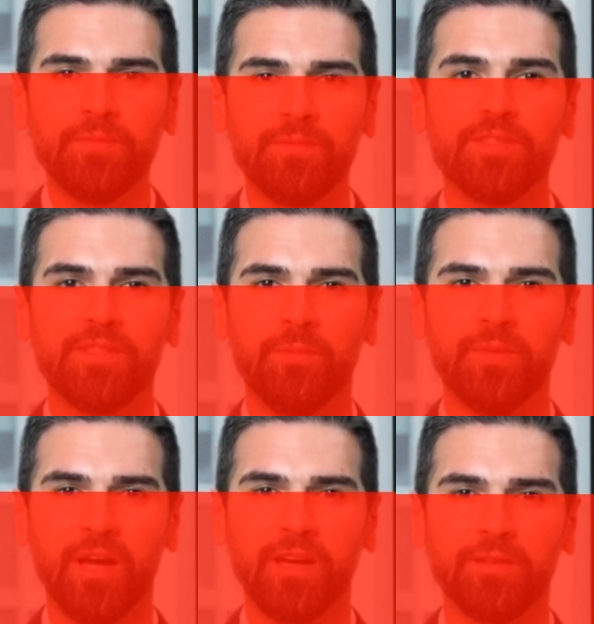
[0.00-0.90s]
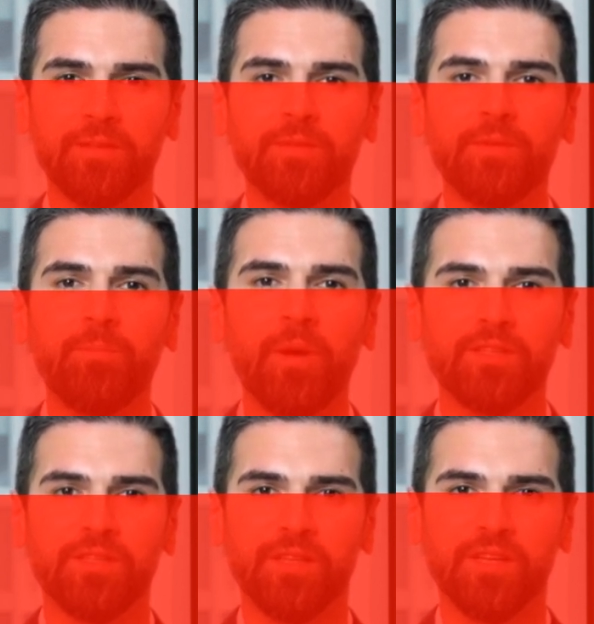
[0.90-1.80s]
Step 9.
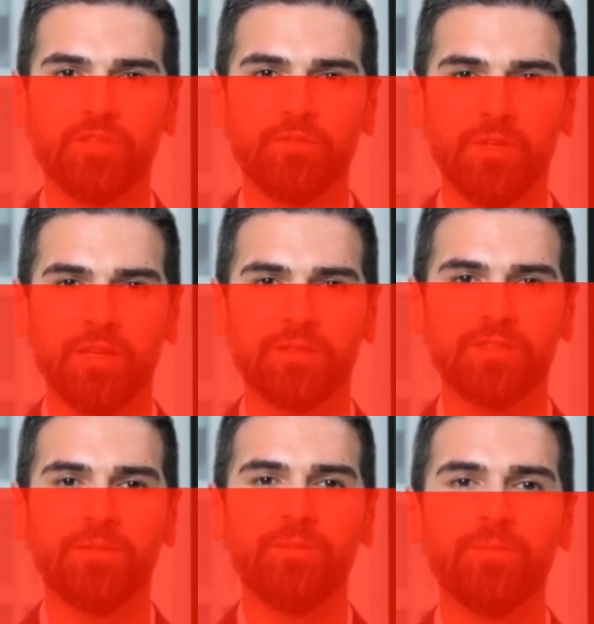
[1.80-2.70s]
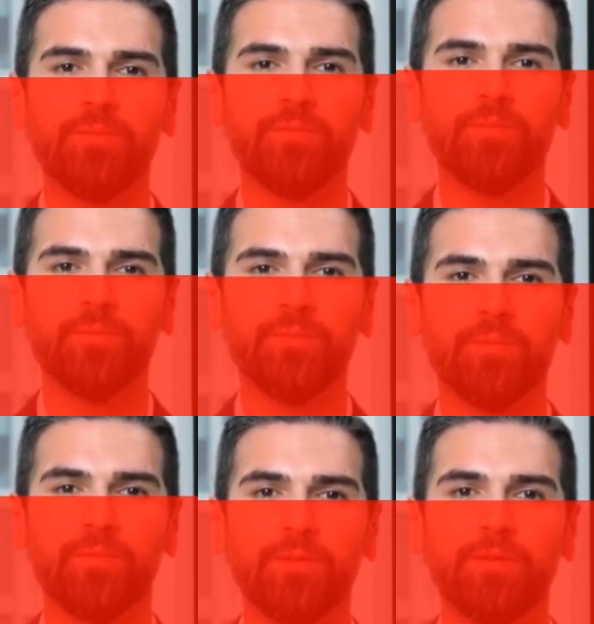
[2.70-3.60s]
Deposit initial funds.
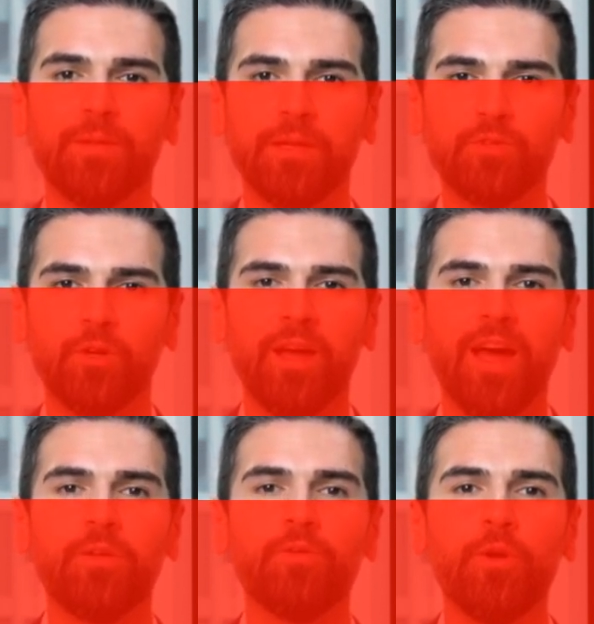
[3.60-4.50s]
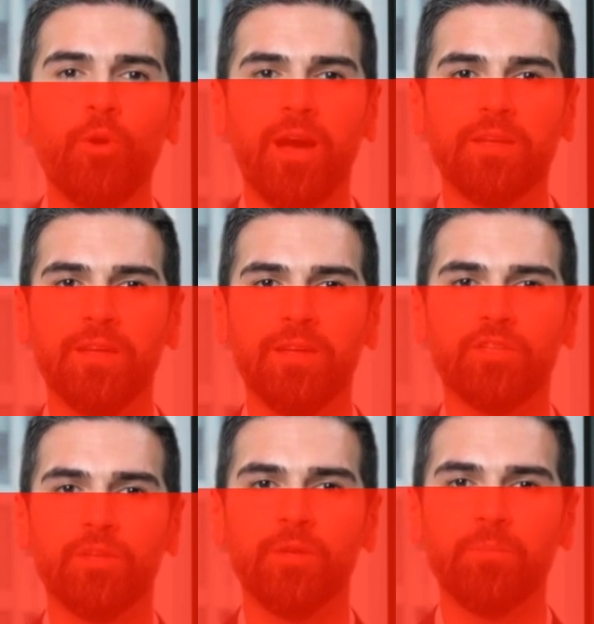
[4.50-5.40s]
If your account requires an
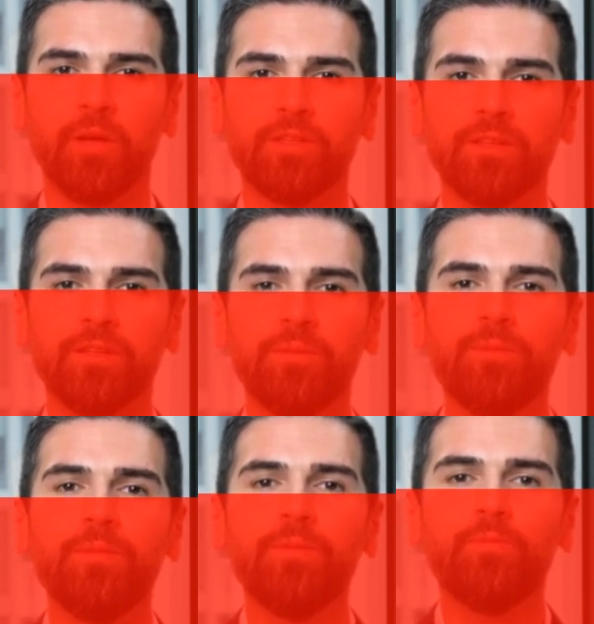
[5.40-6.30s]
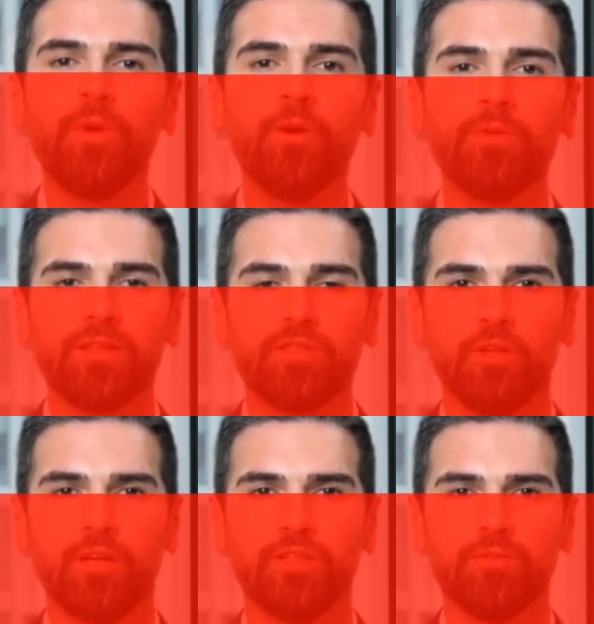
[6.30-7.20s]
initial deposit, follow the
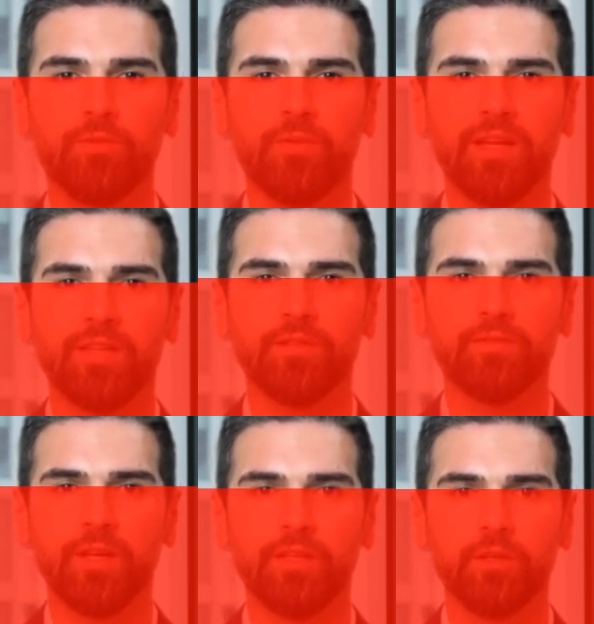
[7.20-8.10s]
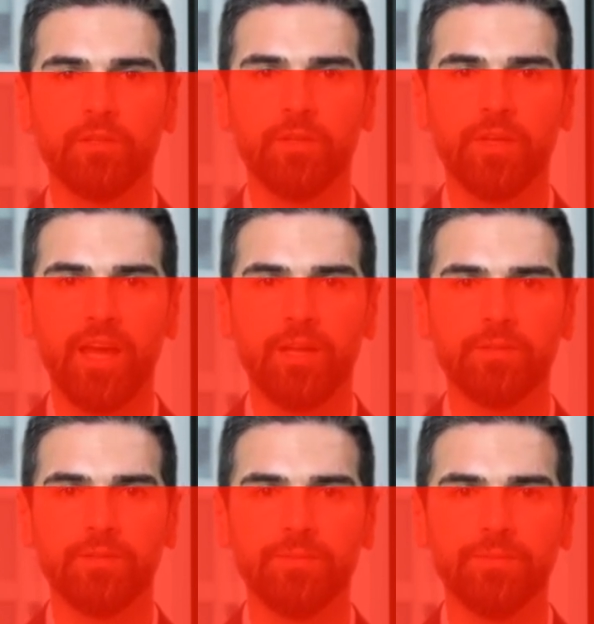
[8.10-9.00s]
instructions provided to fund your new account.
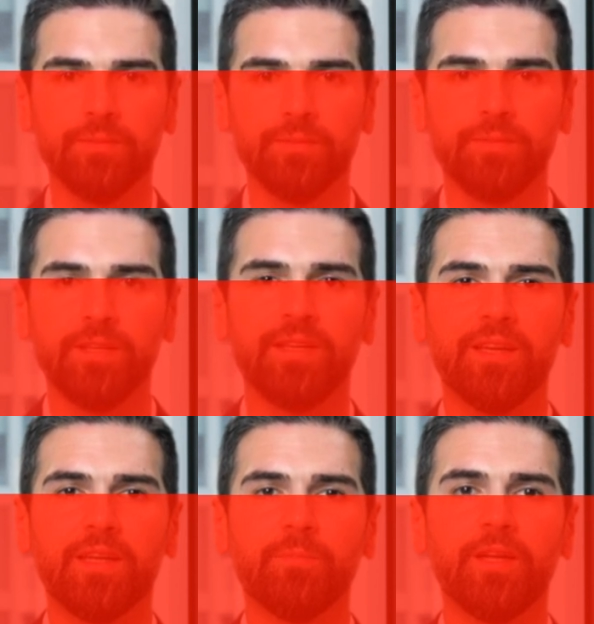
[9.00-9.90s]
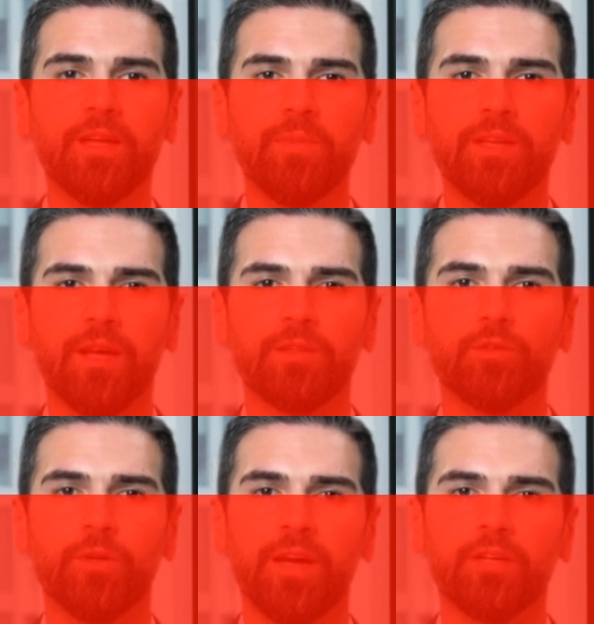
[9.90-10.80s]
This can typically be done
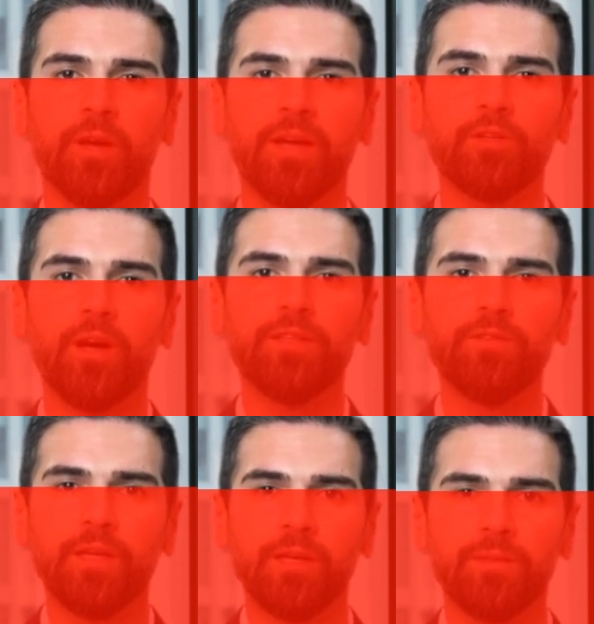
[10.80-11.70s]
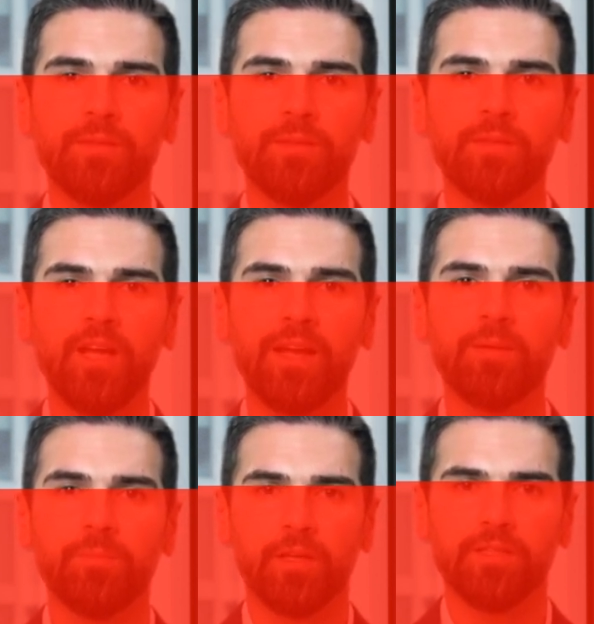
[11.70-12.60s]
through electronic transfer, check
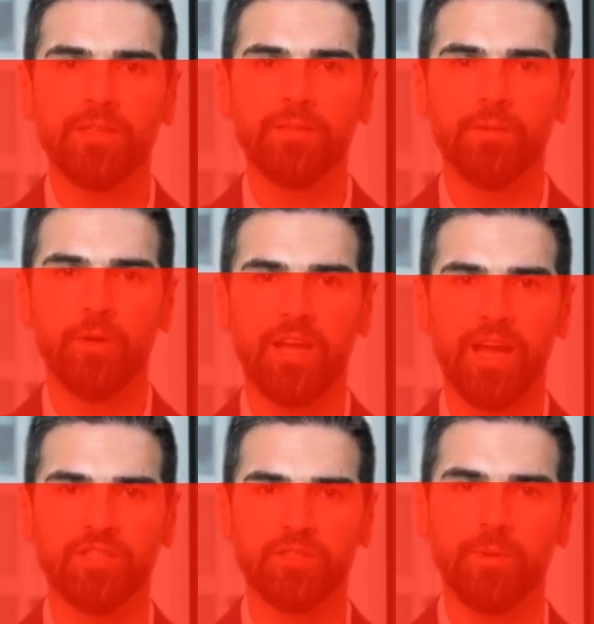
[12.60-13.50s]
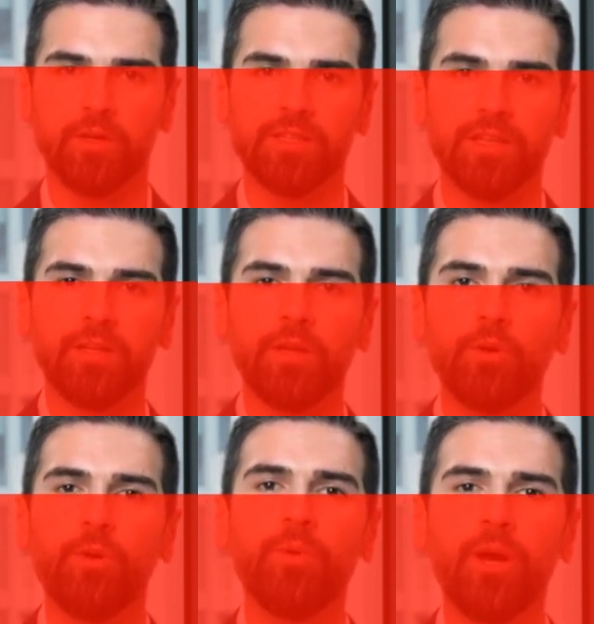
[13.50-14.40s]
deposit, or cash deposit at a
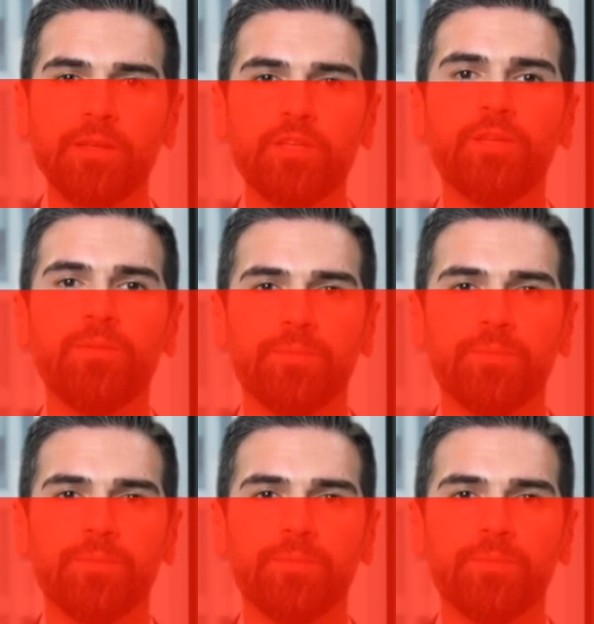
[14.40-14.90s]
local branch.